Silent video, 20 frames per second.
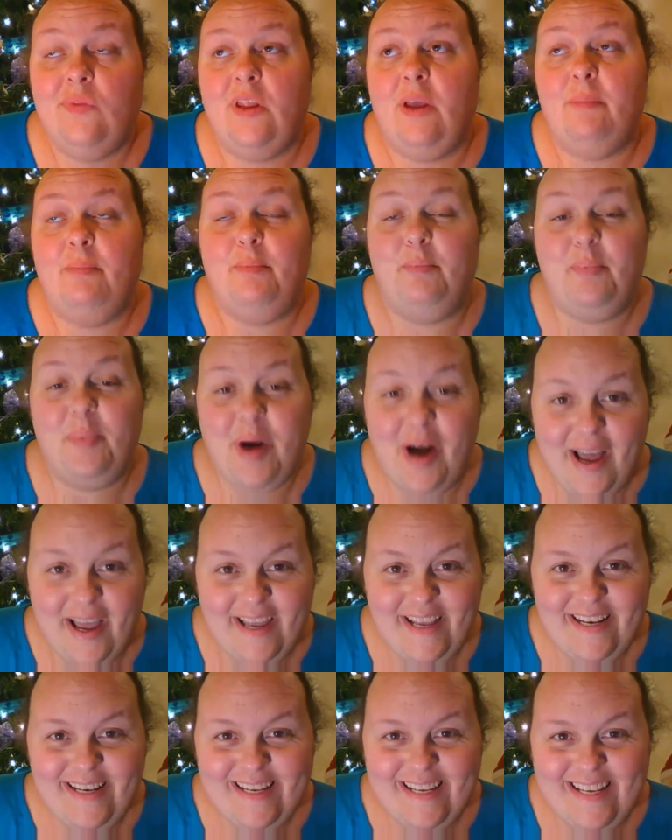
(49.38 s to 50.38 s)

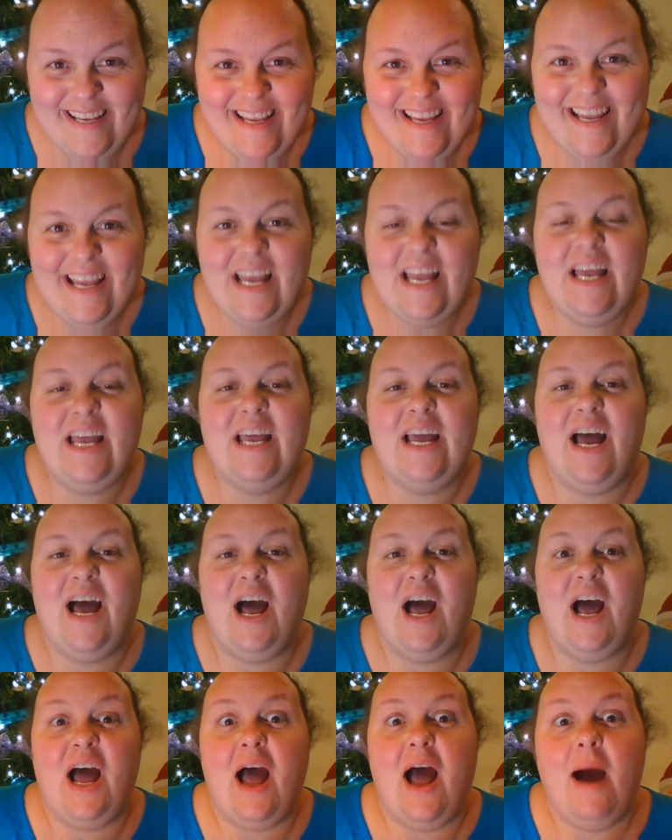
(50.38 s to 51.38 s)
But
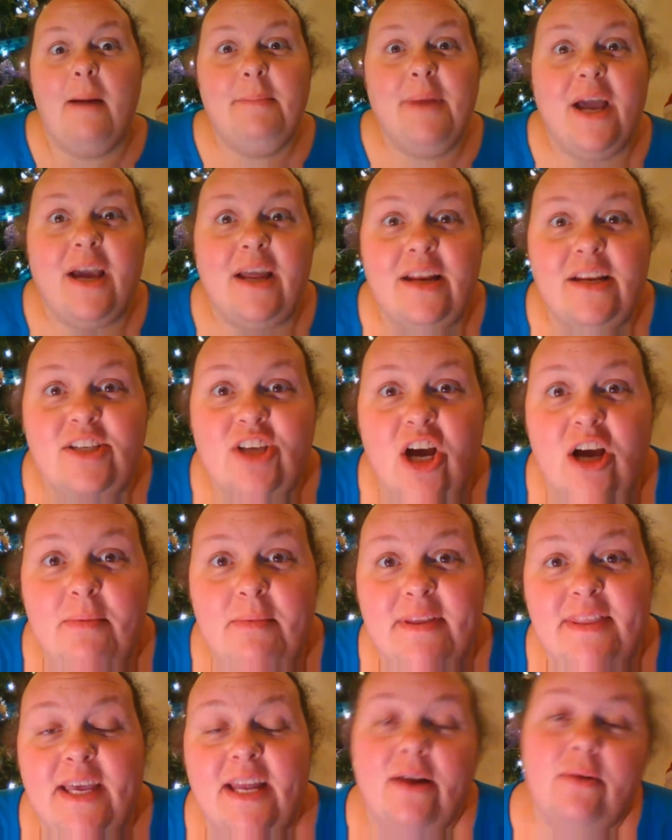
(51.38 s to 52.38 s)
I'm not going to talk about
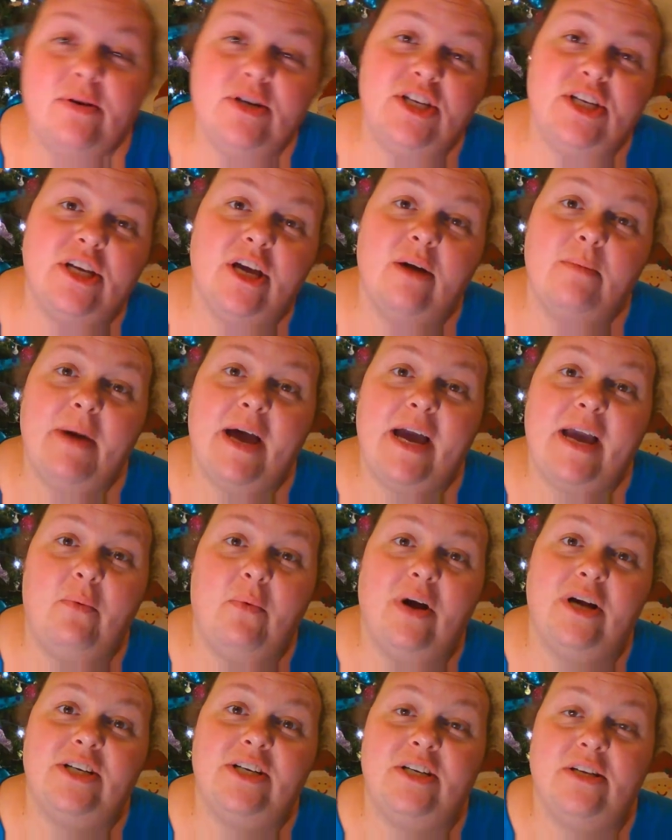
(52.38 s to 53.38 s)
that. I want you to go back and
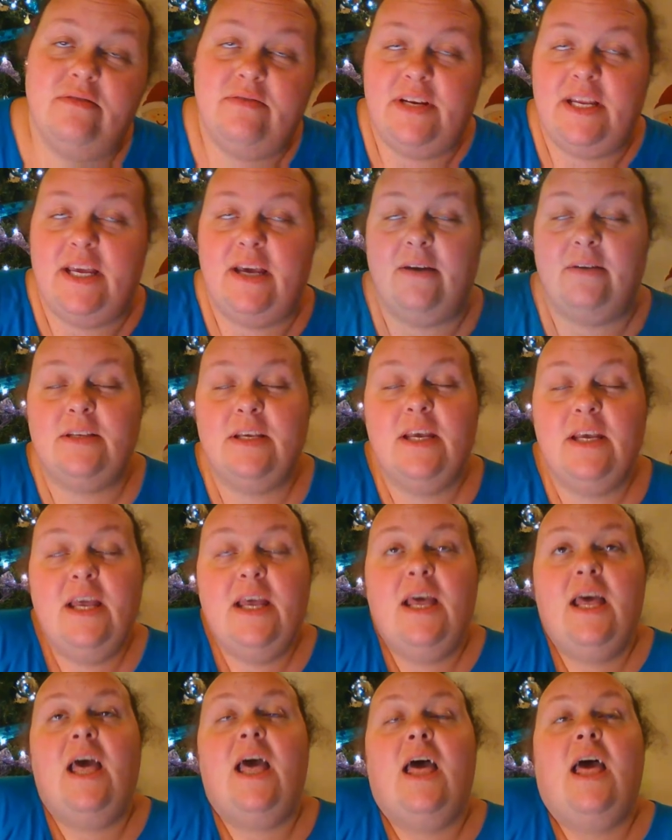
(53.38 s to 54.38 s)
watch those videos.
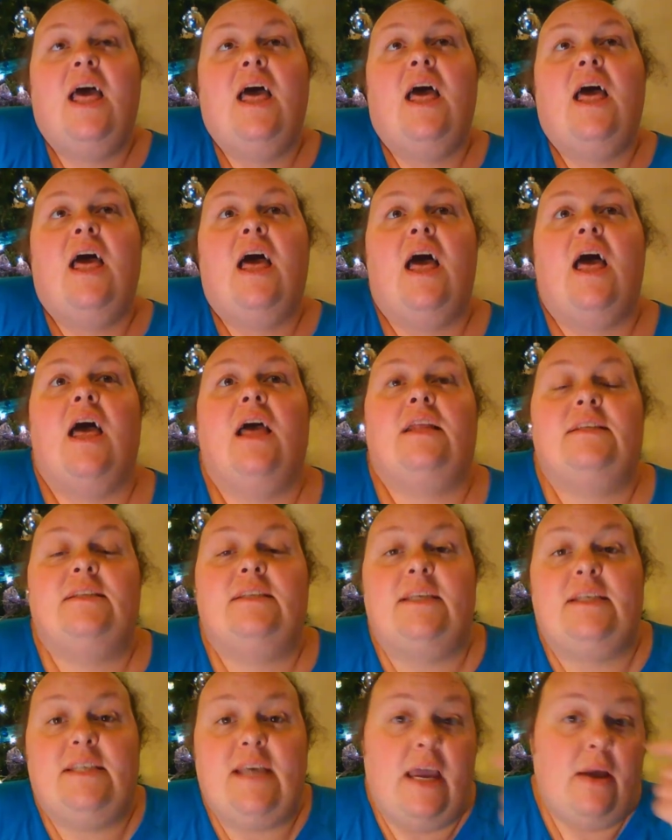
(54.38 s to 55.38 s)

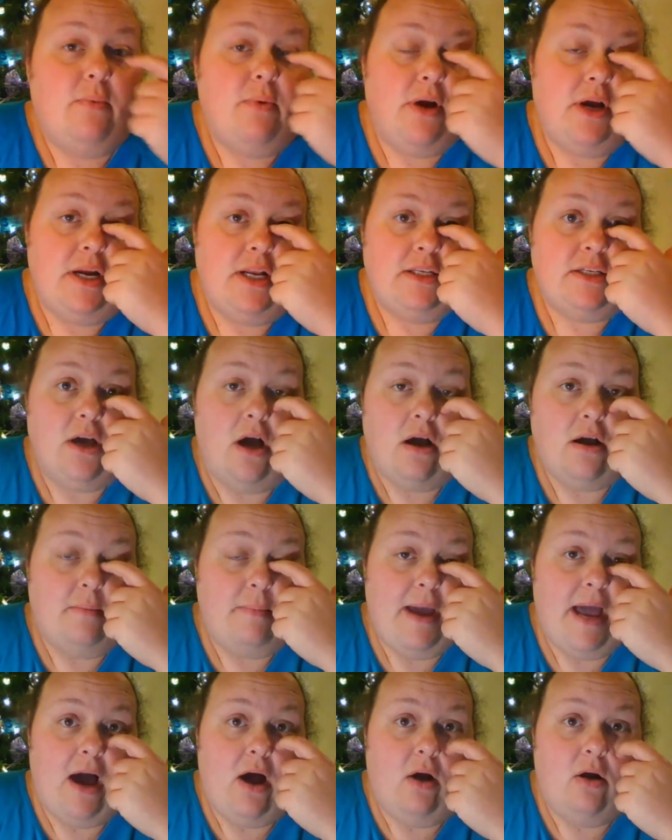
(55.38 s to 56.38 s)
Today we're going to talk
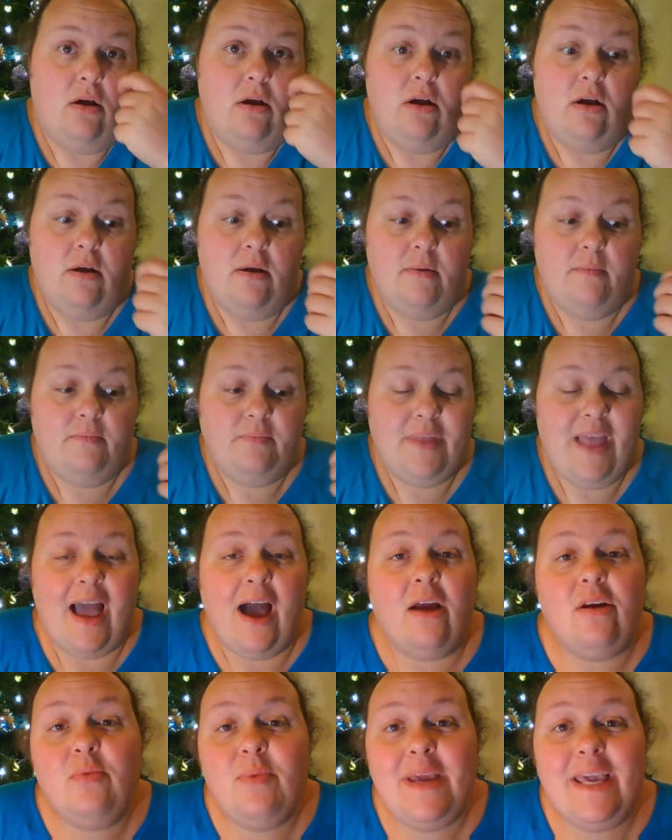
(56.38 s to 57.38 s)
about how
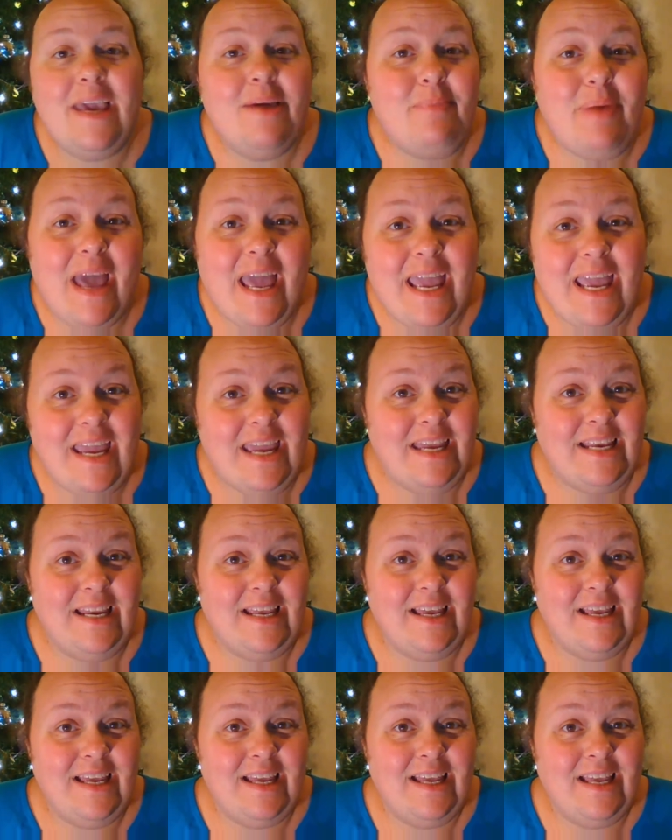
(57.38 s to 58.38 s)
do we get paid
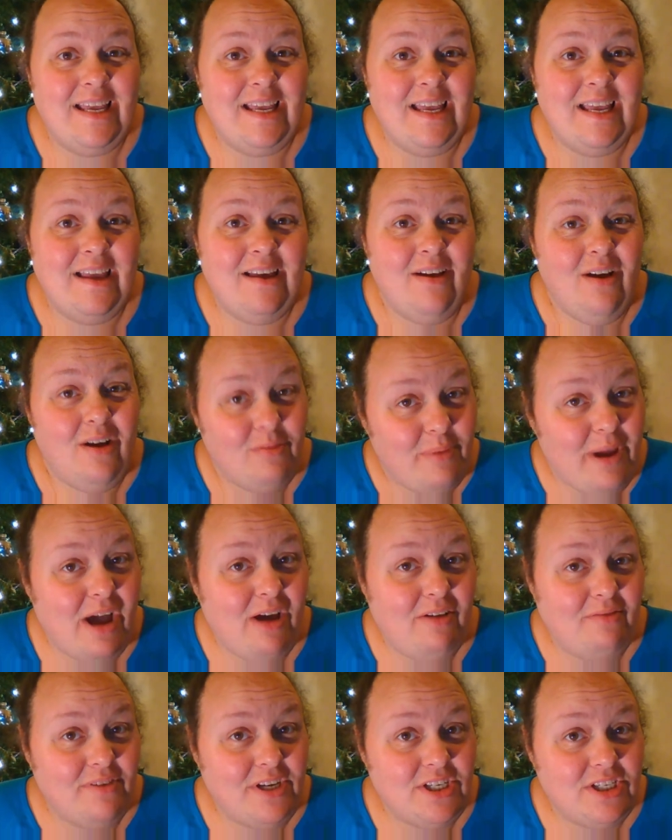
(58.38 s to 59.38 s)
on
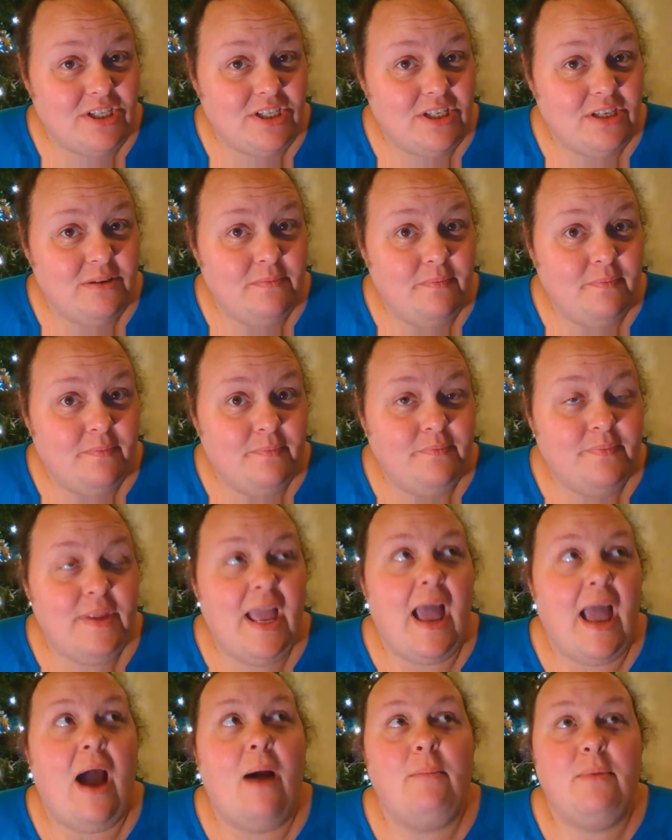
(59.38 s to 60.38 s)
Palfish?
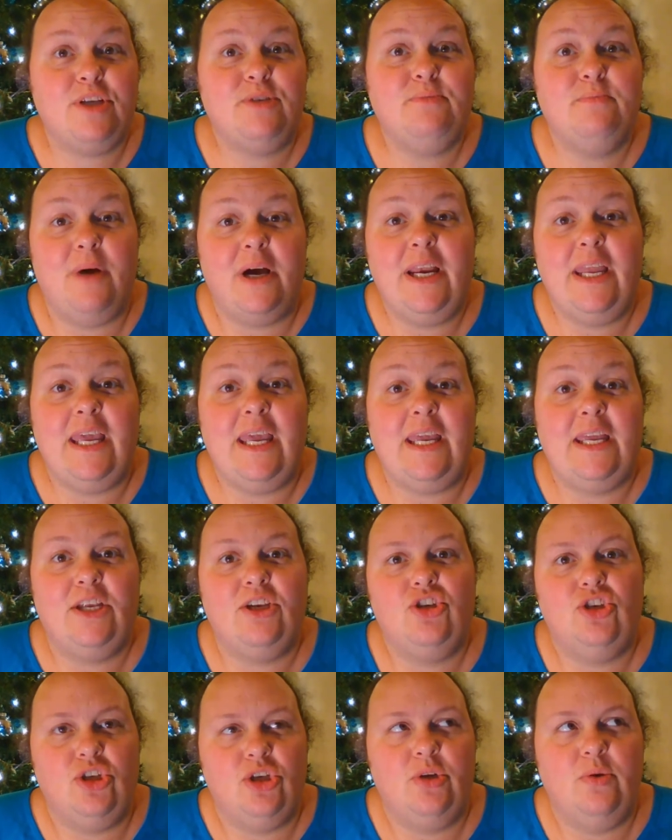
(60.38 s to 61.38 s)
How much money
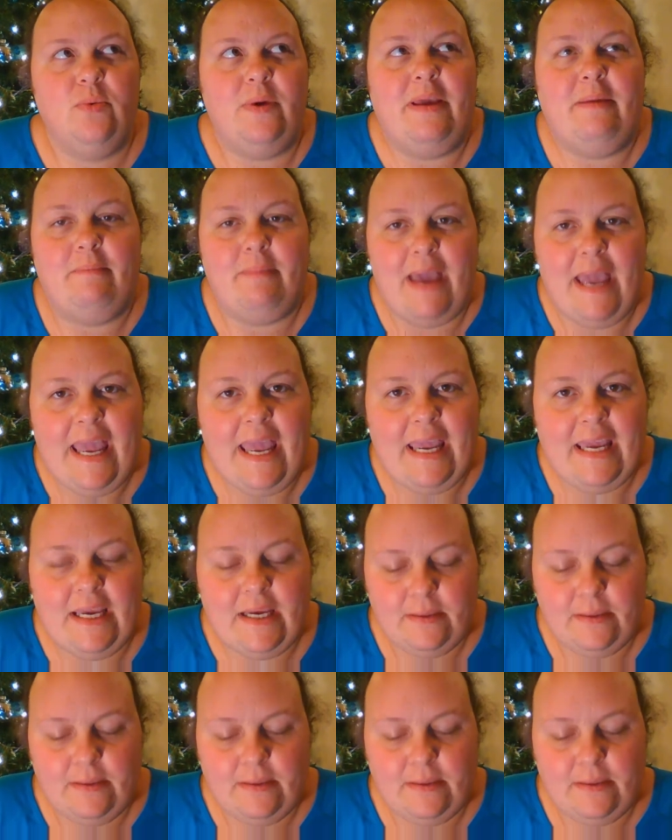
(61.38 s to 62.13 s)
do we make?